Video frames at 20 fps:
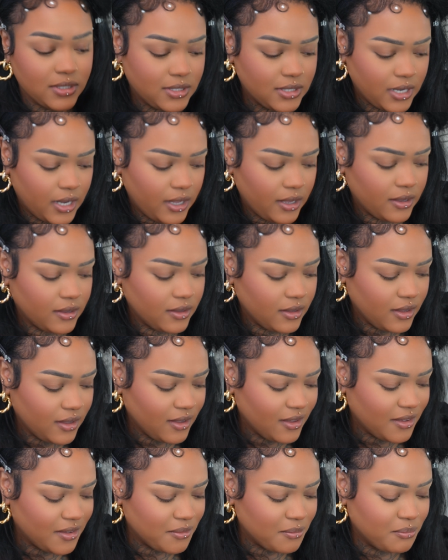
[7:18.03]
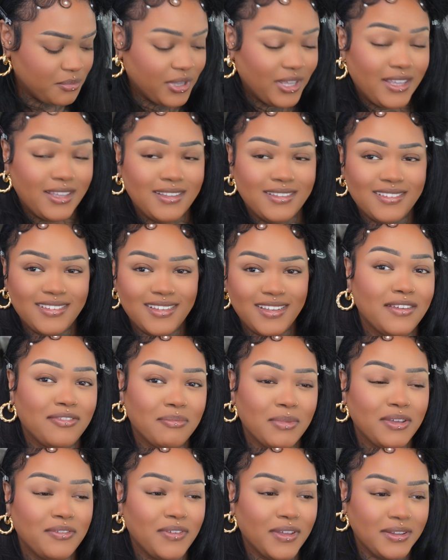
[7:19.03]
today. But if
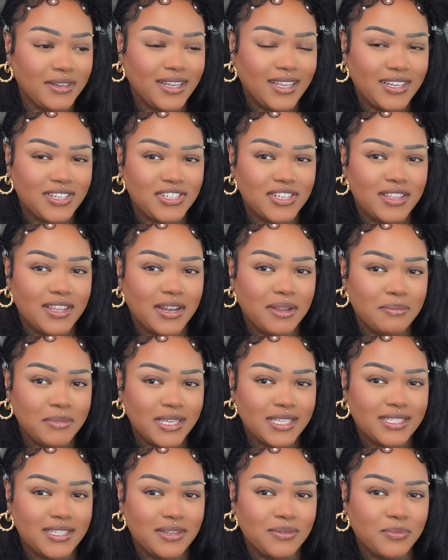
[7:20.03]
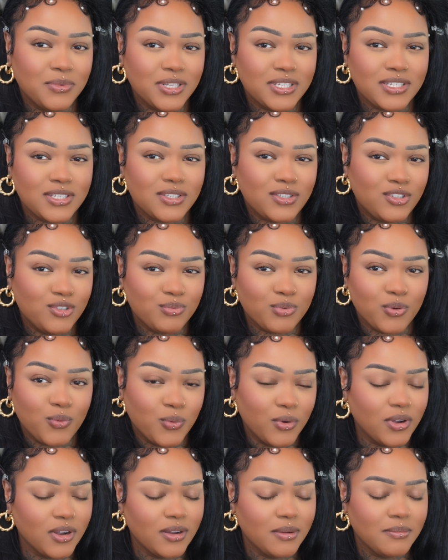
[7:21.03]
my foundation that I mixed in wasn't super
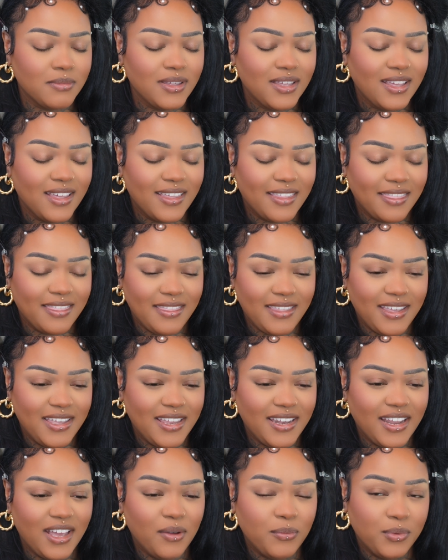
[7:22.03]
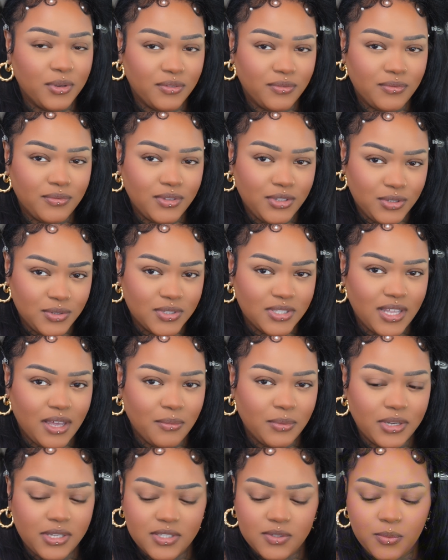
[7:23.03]
warm, then I would have used that
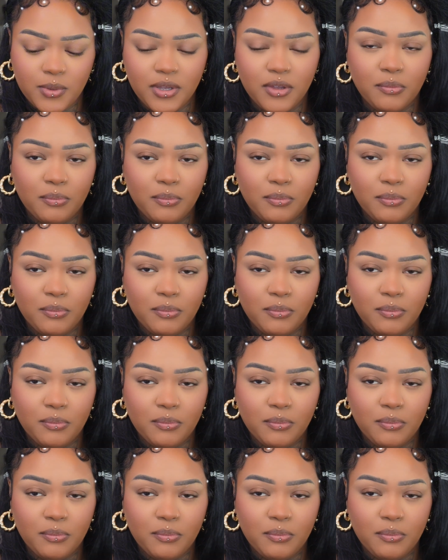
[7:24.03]
one as well.